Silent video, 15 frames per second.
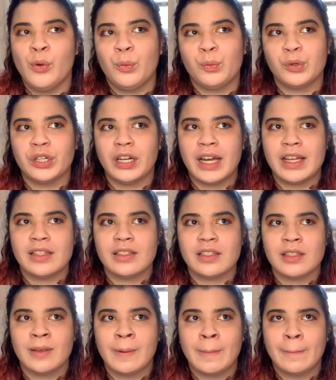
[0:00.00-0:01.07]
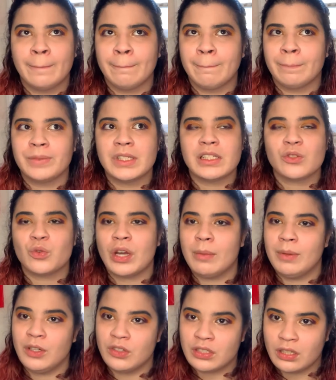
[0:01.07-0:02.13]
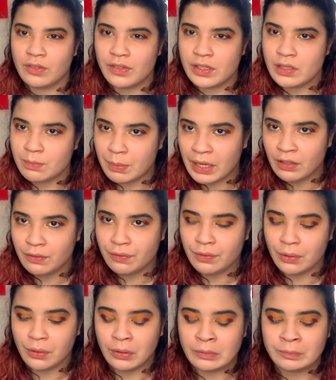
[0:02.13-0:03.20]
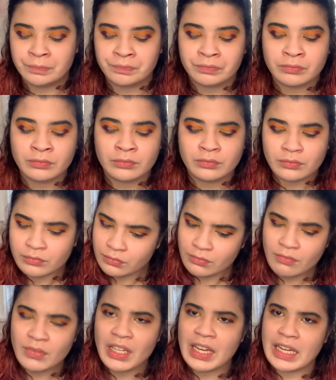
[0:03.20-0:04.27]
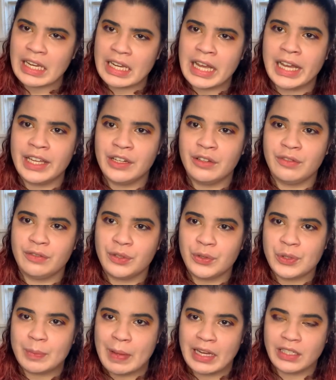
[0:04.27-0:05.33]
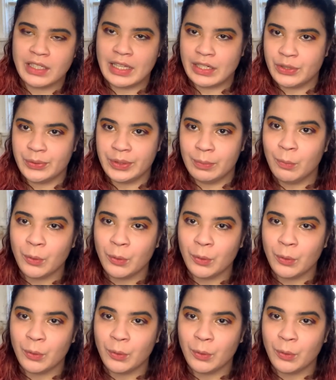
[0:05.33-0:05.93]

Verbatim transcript: Whereas describing yourself as spiteful kind of goes back to that Toni